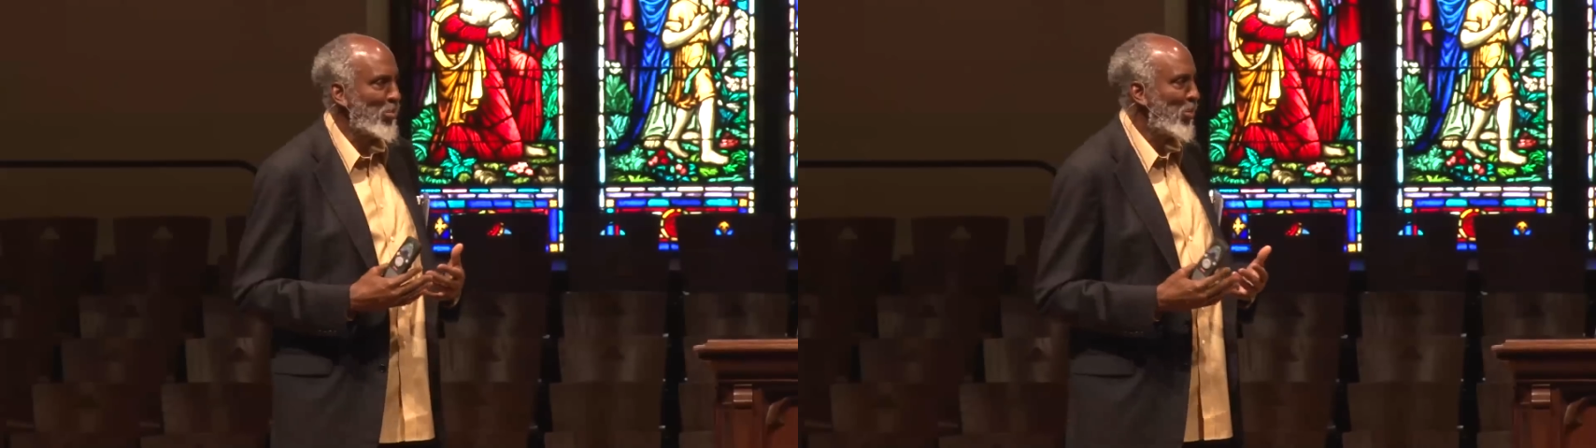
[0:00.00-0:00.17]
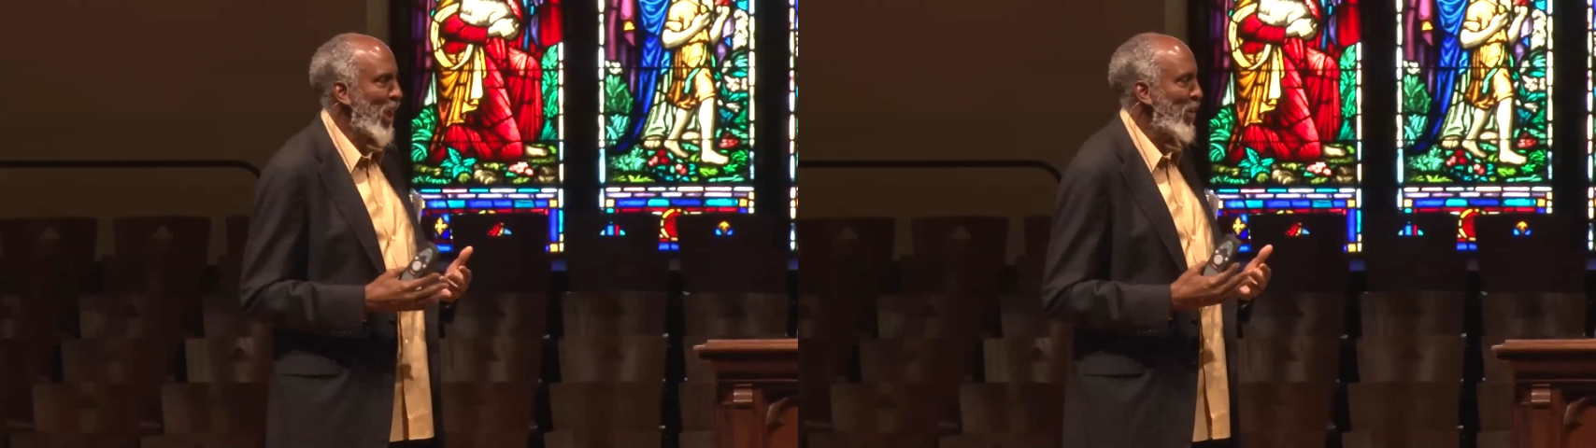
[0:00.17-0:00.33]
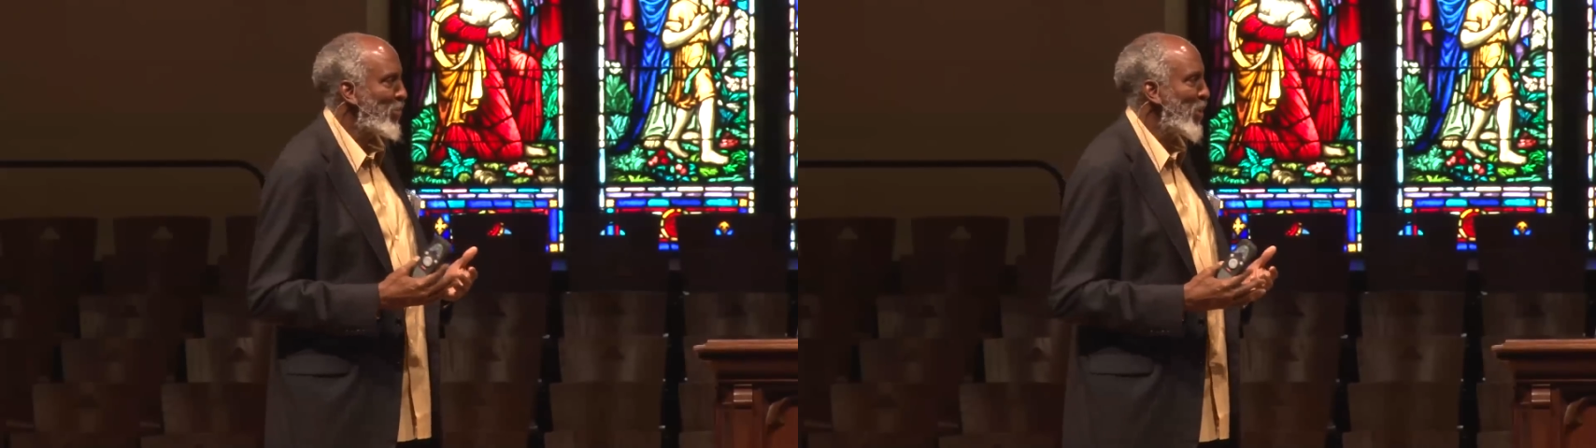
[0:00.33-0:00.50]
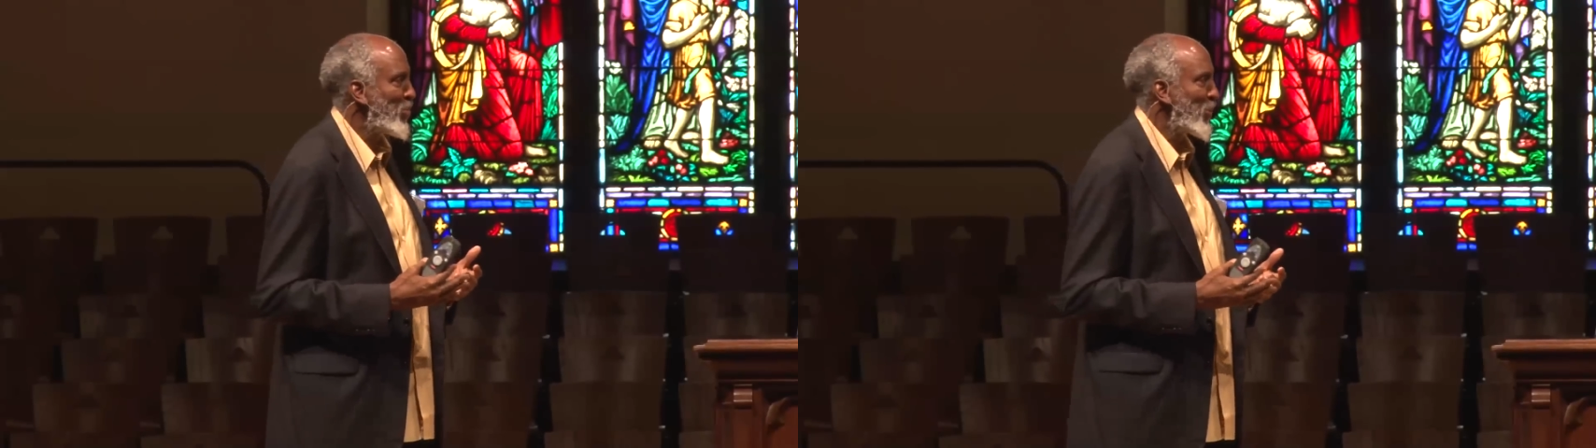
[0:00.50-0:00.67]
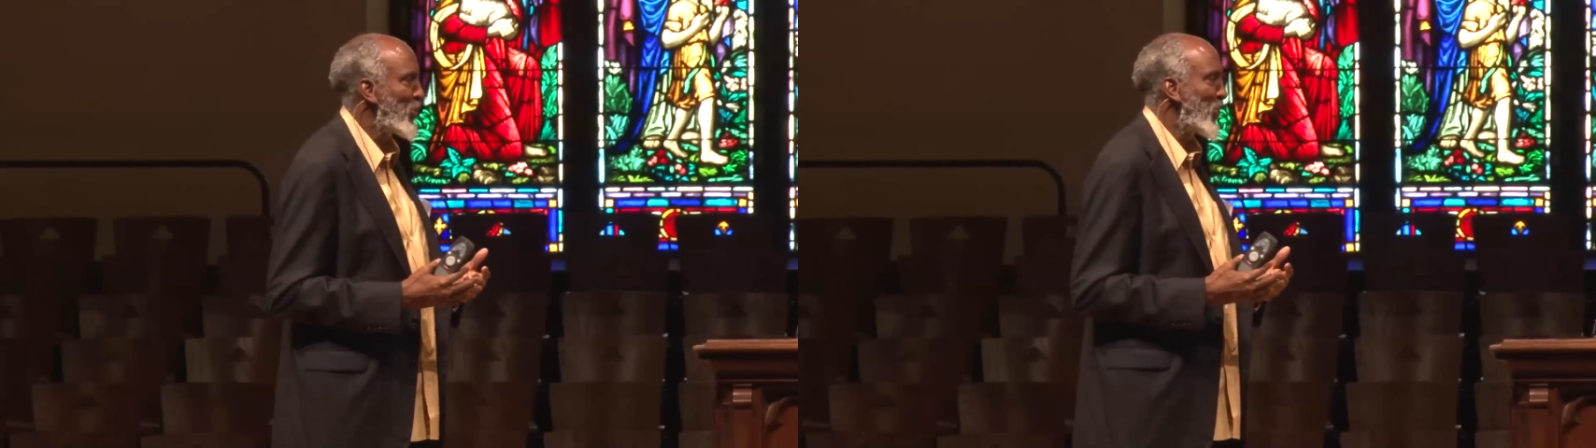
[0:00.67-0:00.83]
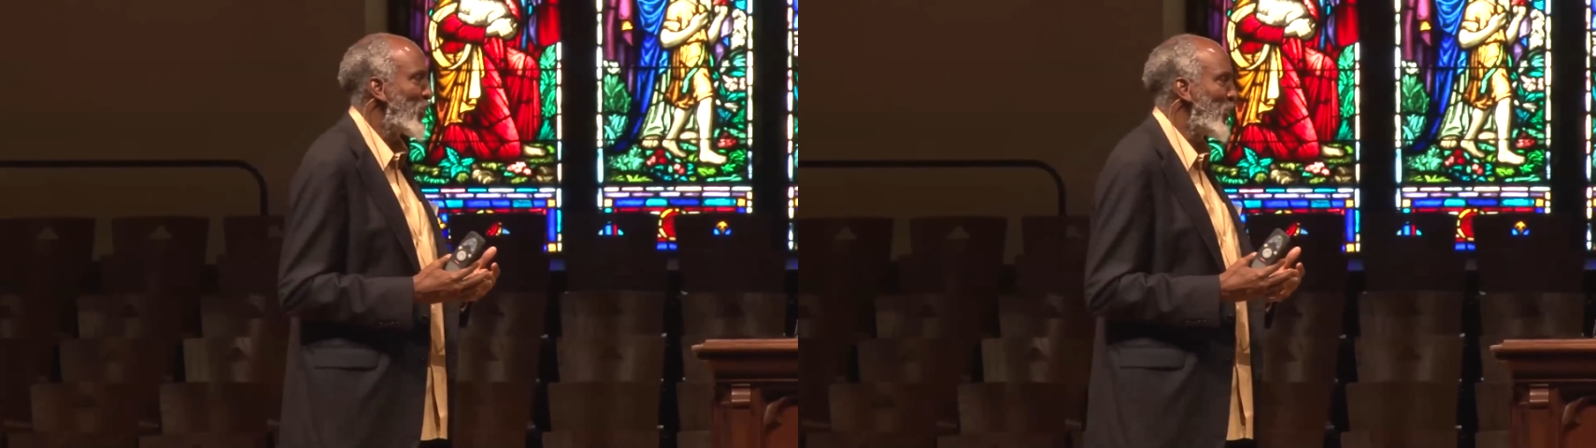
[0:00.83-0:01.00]
black people
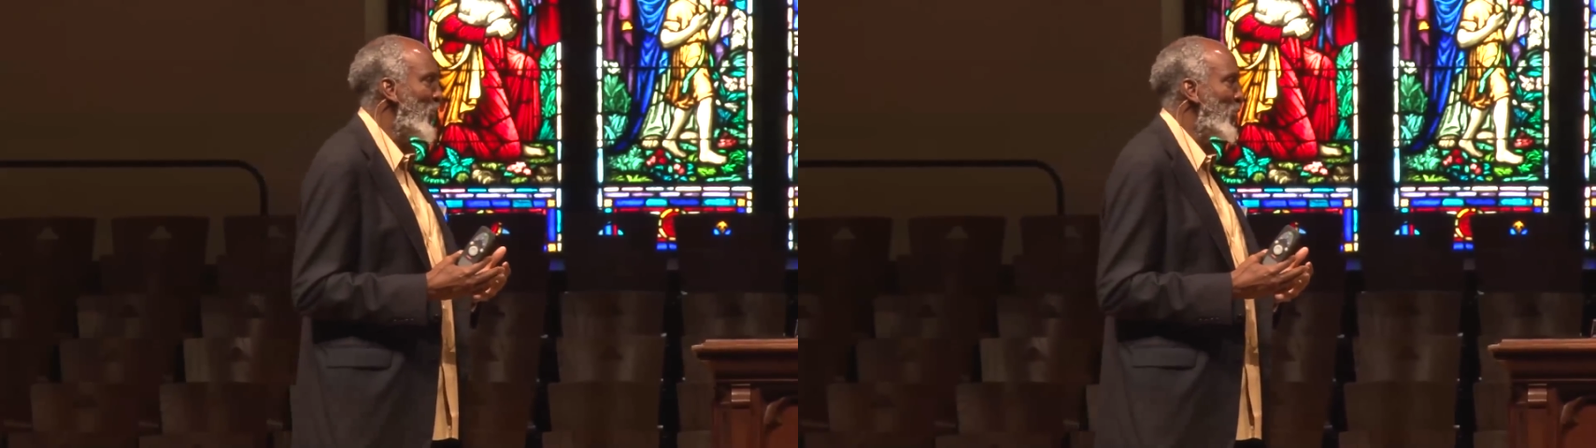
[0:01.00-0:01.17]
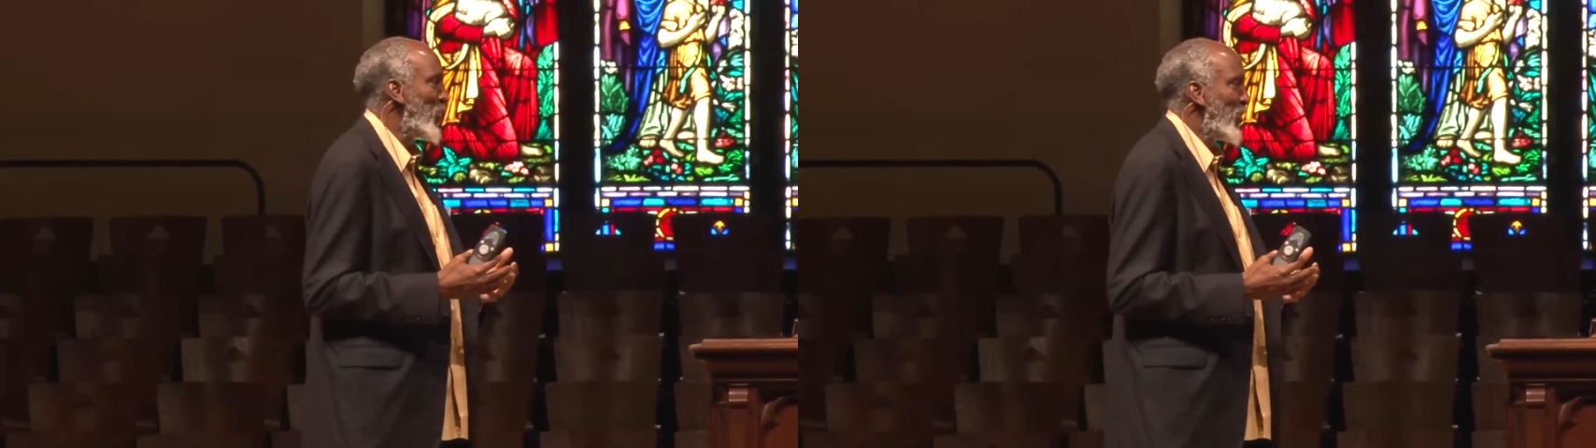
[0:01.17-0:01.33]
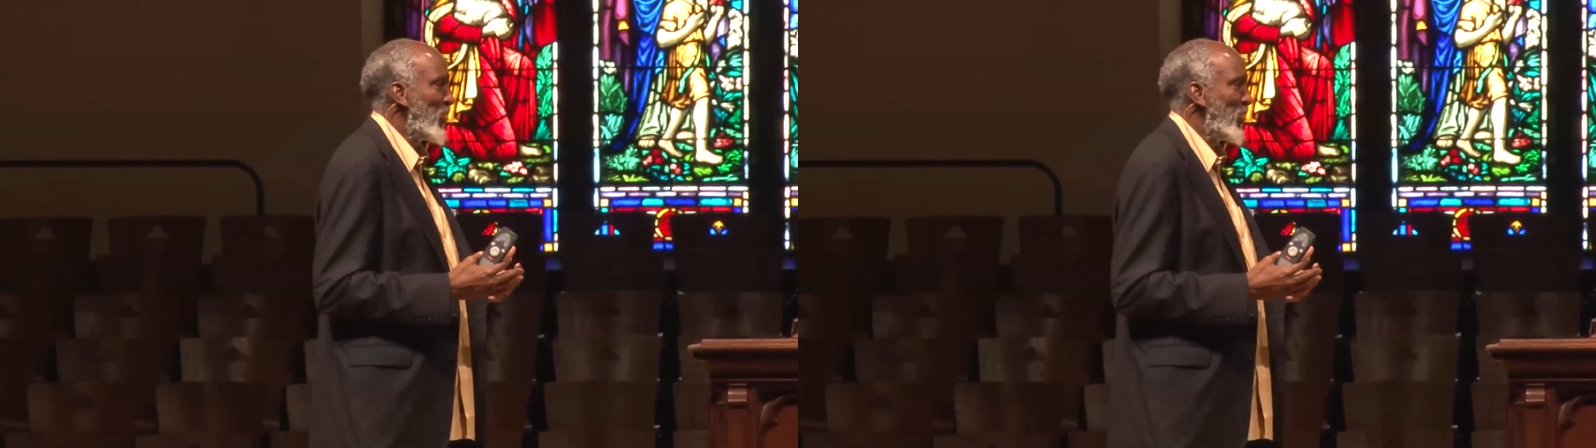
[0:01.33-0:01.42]
to